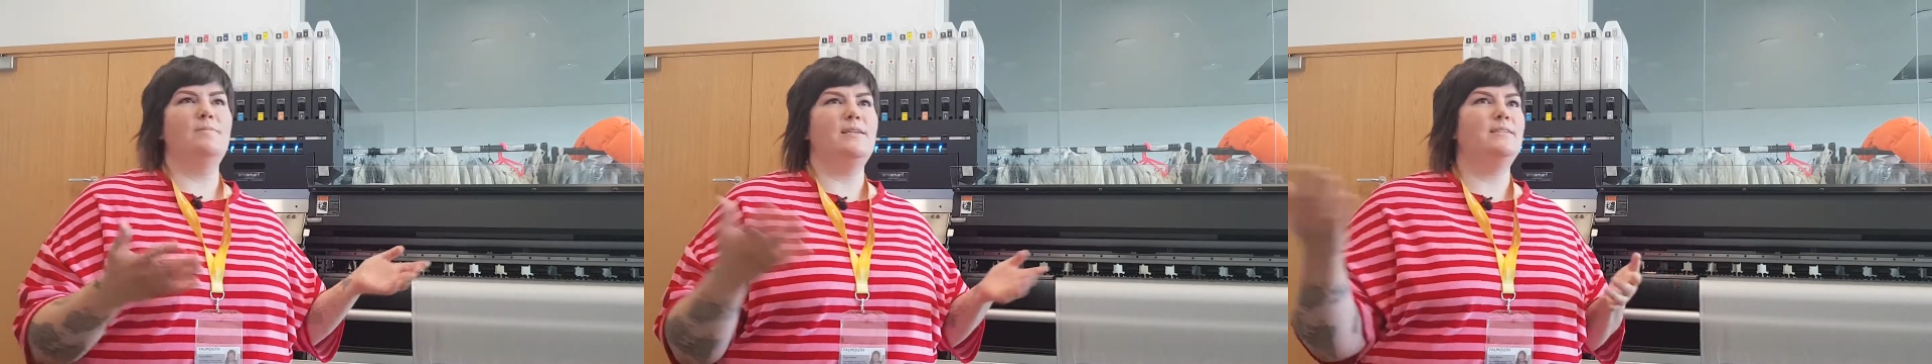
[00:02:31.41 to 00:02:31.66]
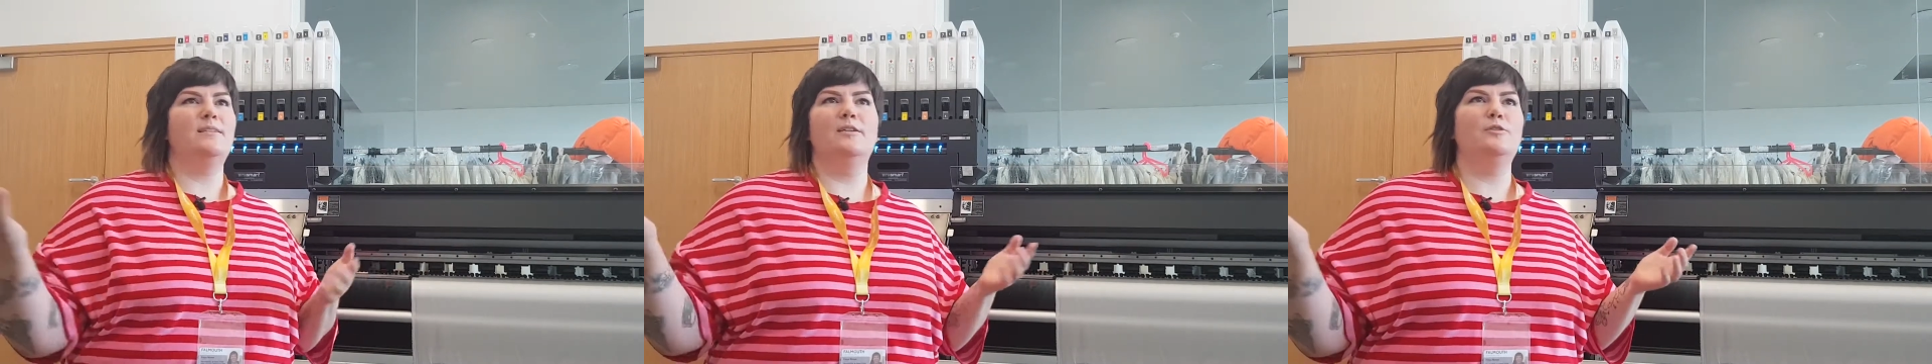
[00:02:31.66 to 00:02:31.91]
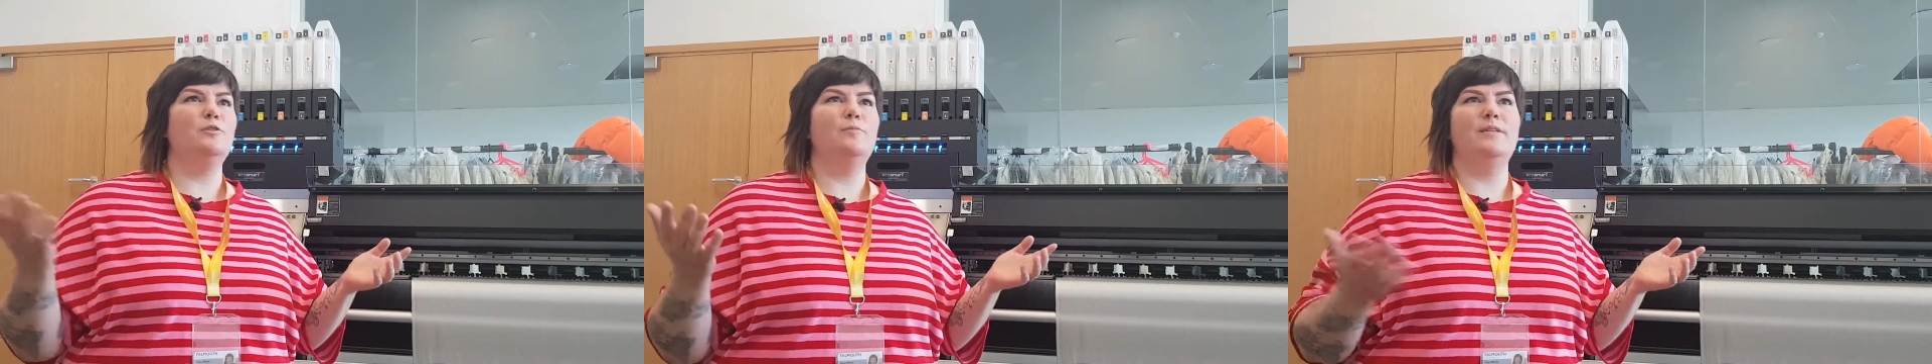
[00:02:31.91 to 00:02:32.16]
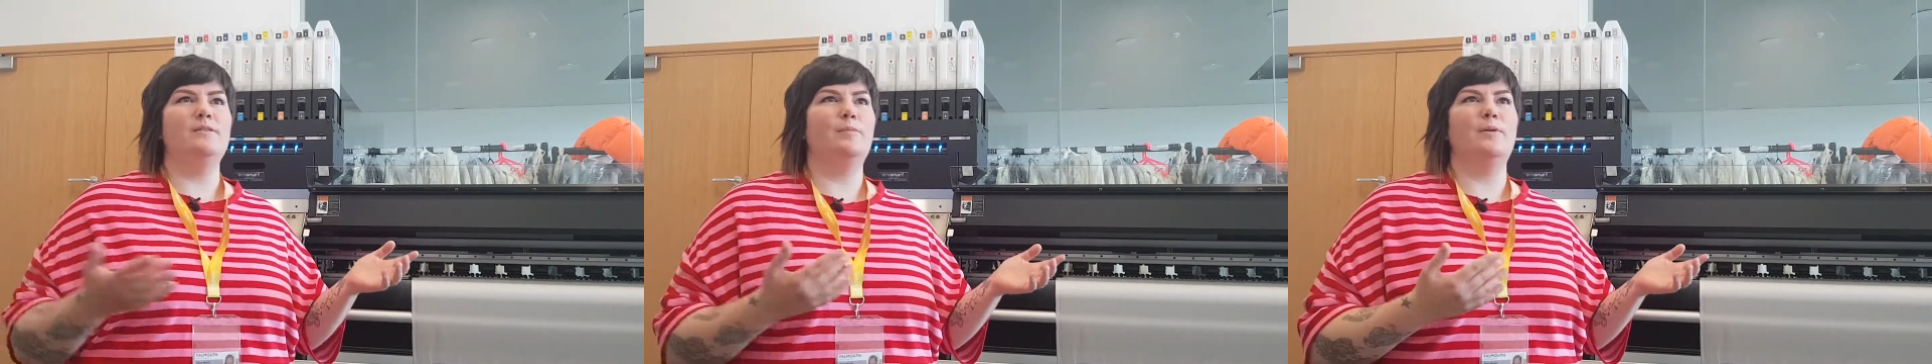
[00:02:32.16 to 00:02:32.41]
metre, 2
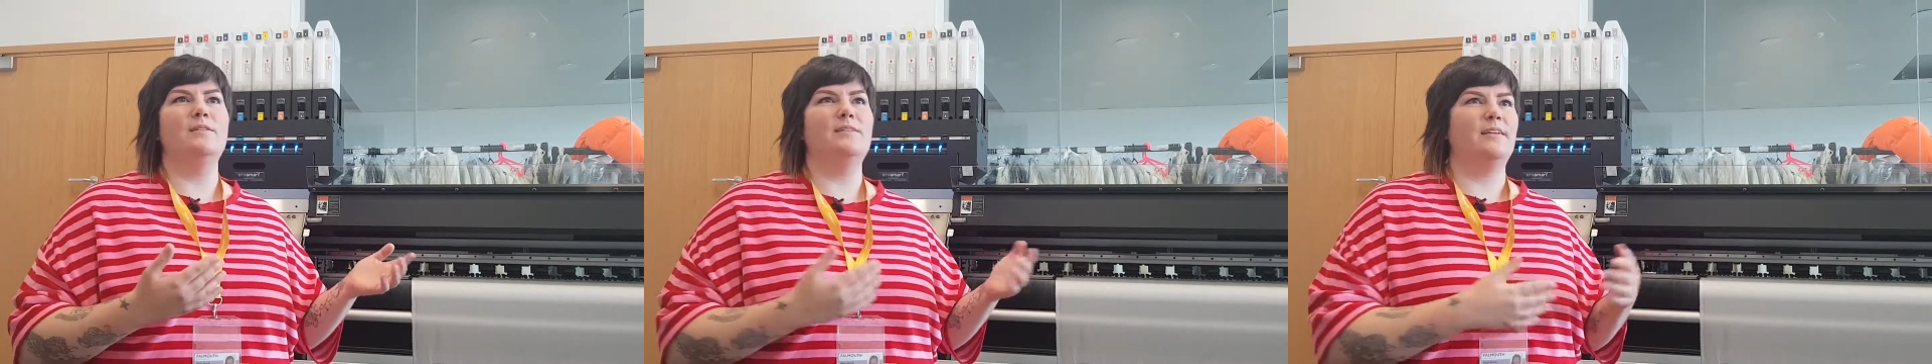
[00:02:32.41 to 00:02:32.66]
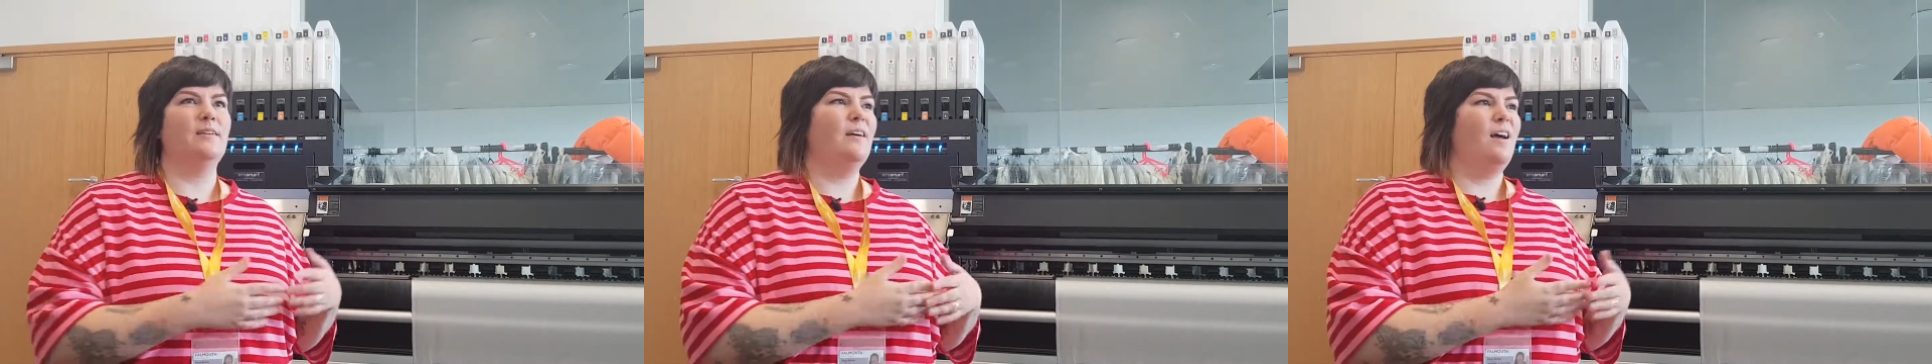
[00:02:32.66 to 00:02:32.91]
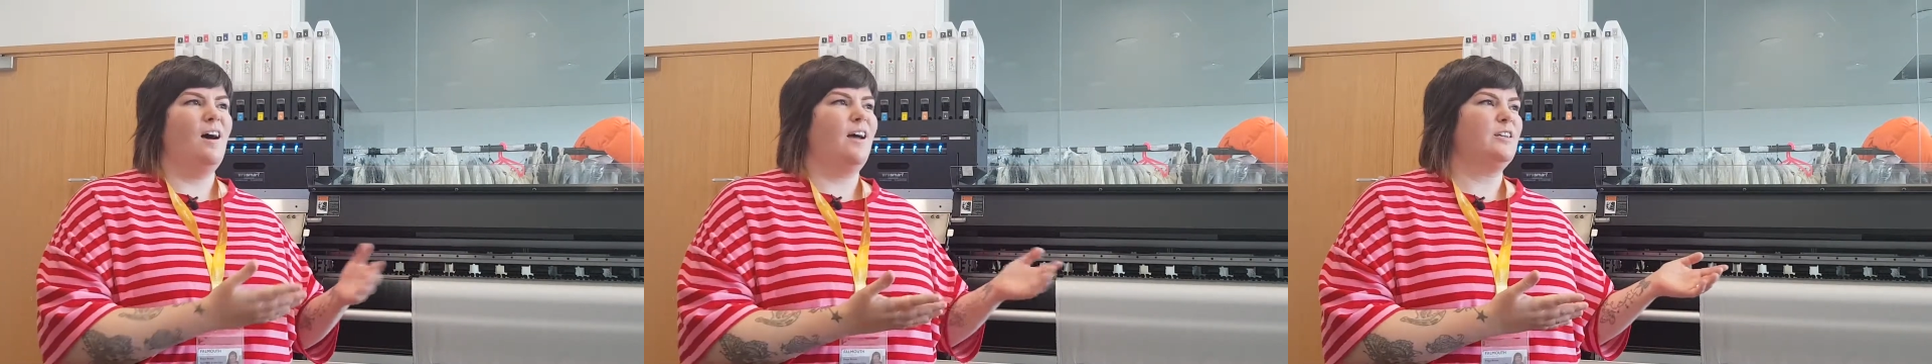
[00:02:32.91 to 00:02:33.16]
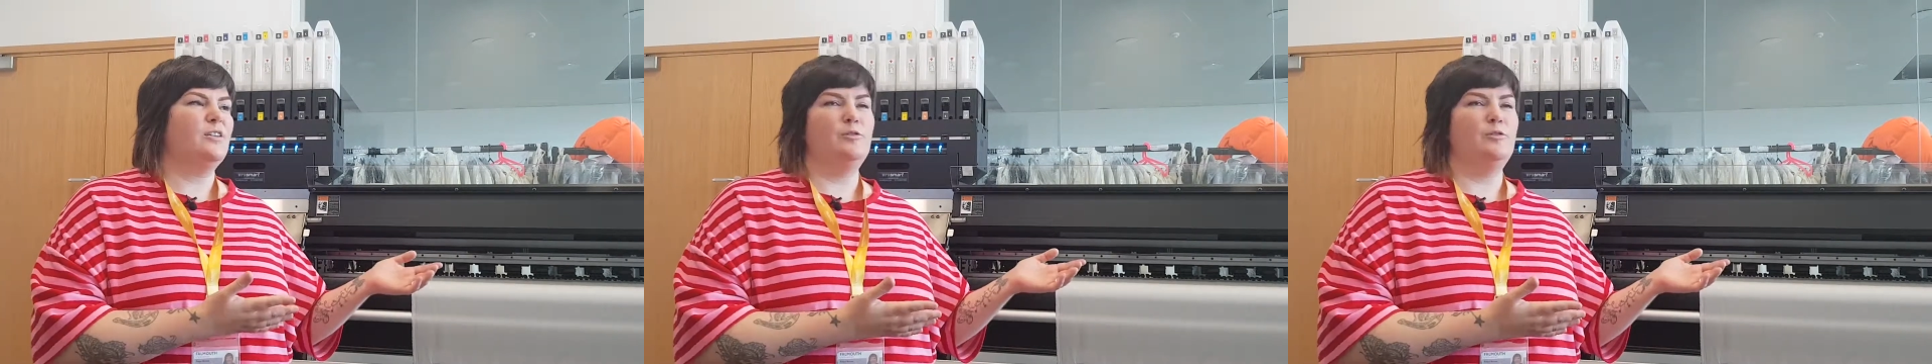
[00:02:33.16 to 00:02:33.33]
metre printing, I could